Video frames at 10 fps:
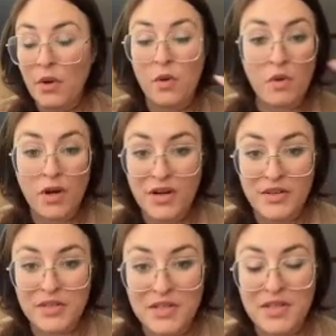
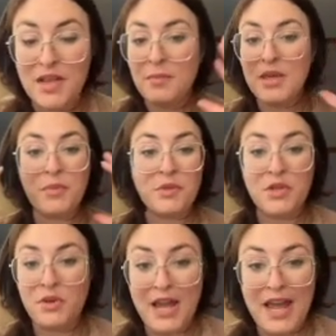horns. People
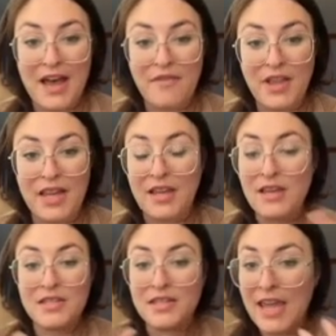don't have like
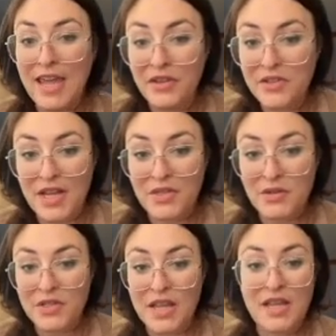scales on their
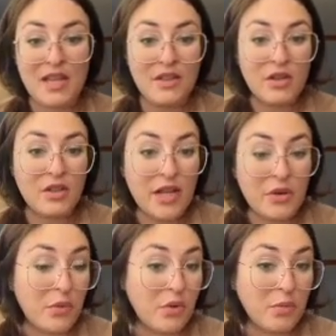skin. They look like
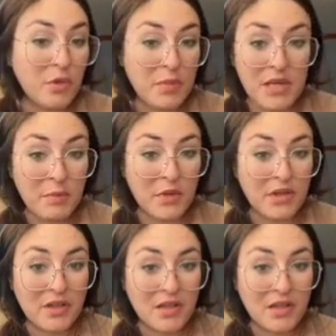normal people.